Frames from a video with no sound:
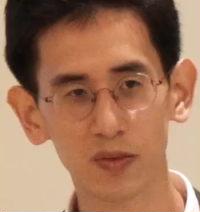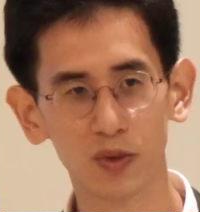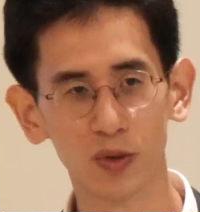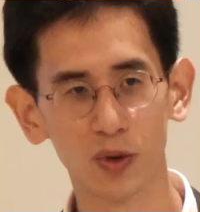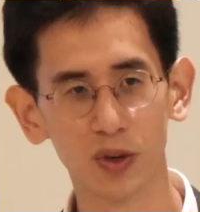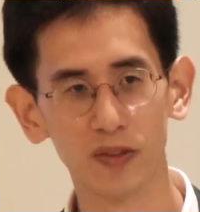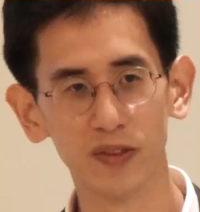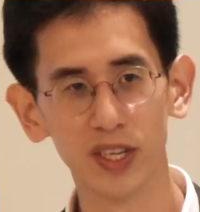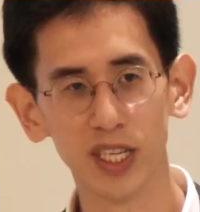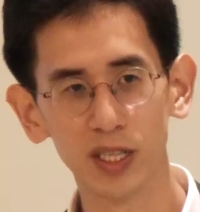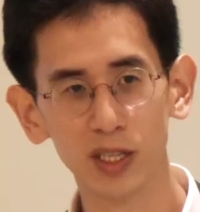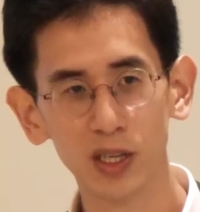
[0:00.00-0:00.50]

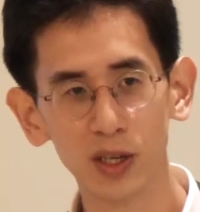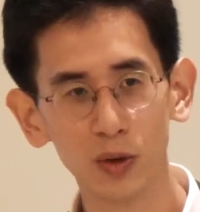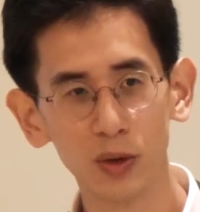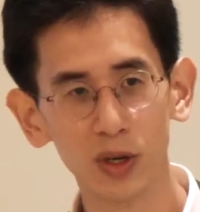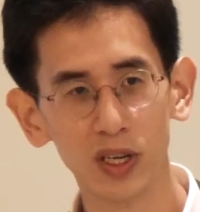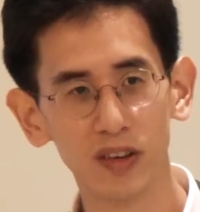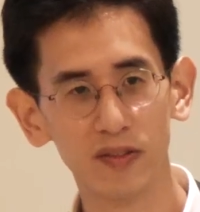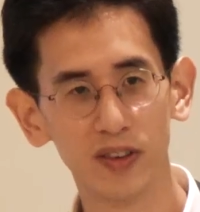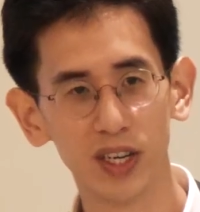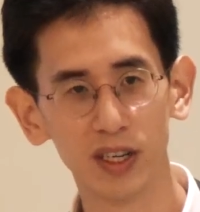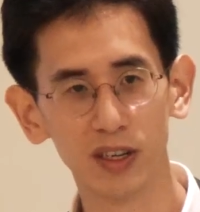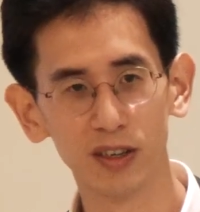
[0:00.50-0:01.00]
sort of
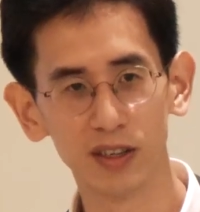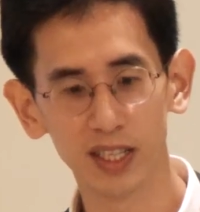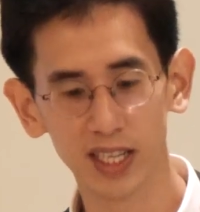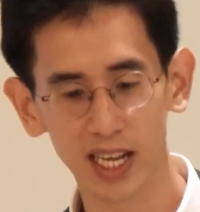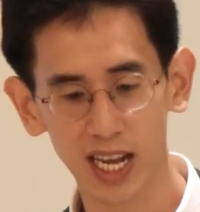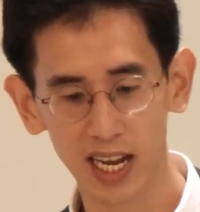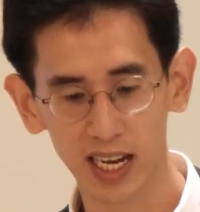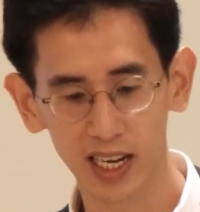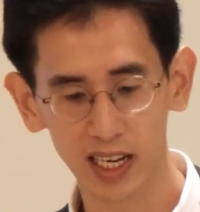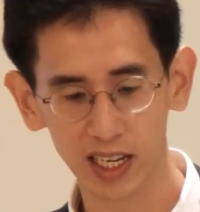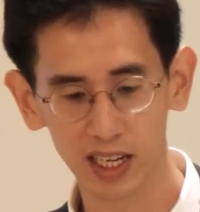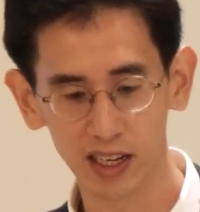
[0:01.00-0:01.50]
intuitive
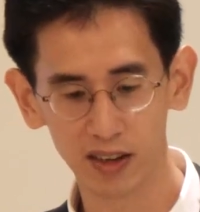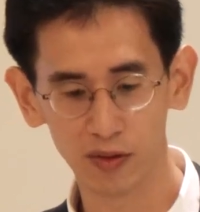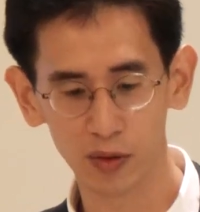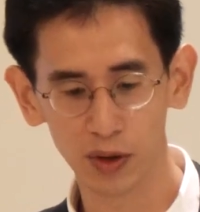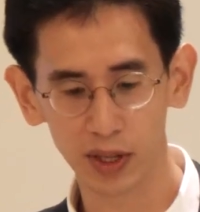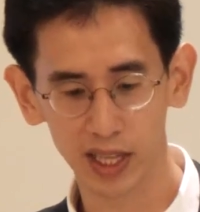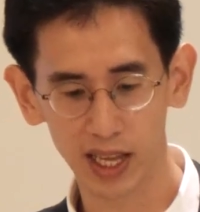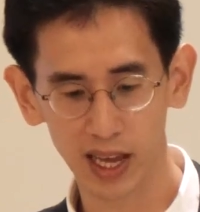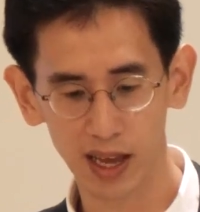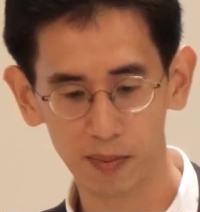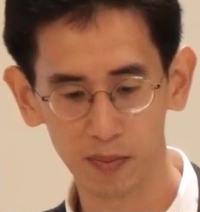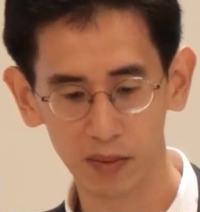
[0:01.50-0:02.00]
understanding of
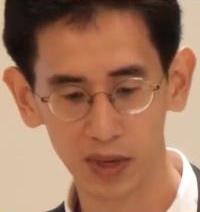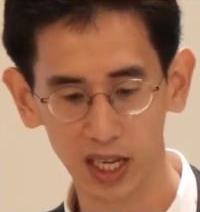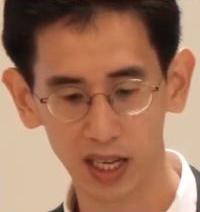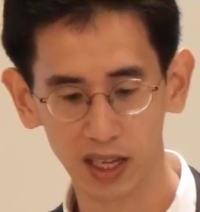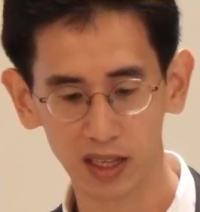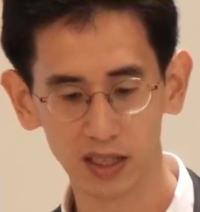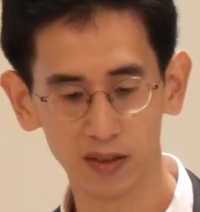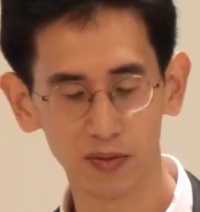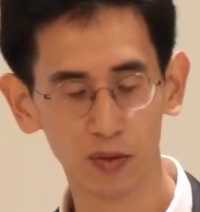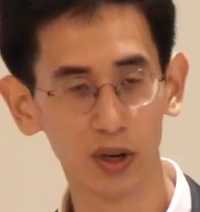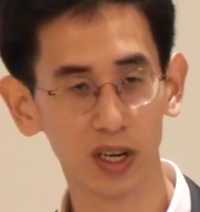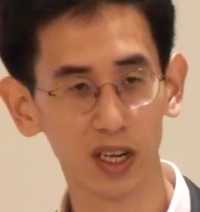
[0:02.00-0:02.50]
what that
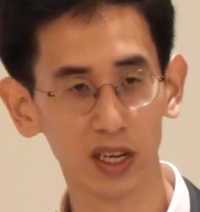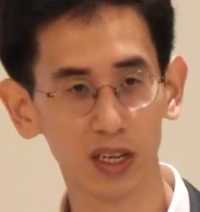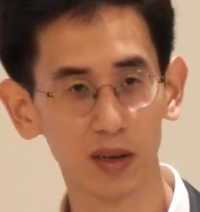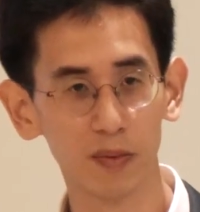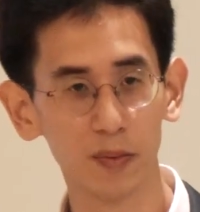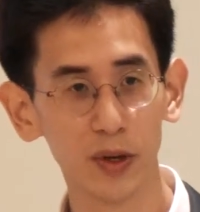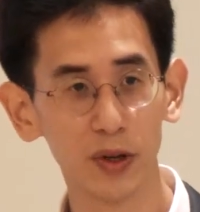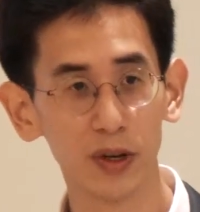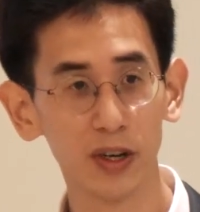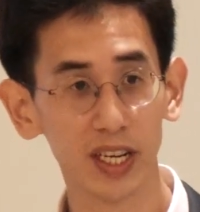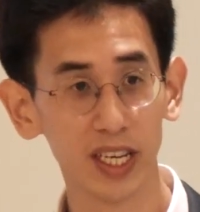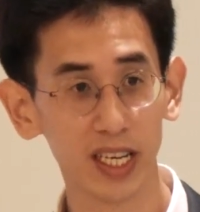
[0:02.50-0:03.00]
means, of what a
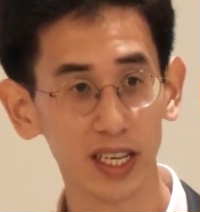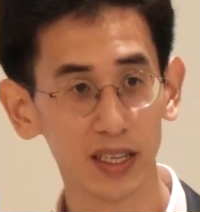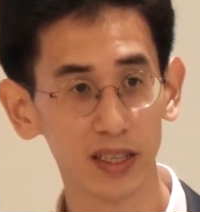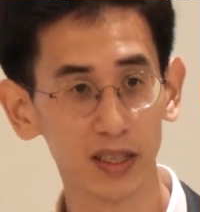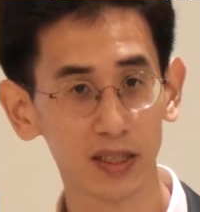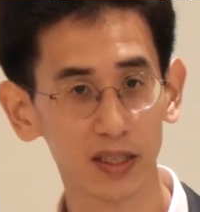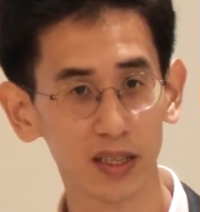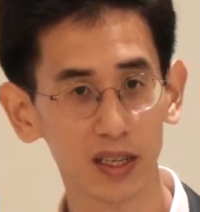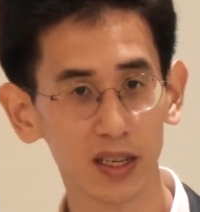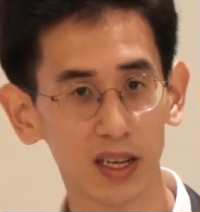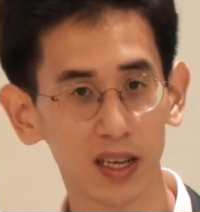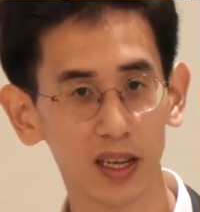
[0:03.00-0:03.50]
community
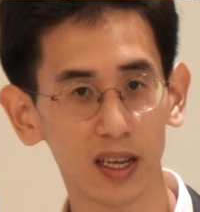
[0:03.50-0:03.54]
is.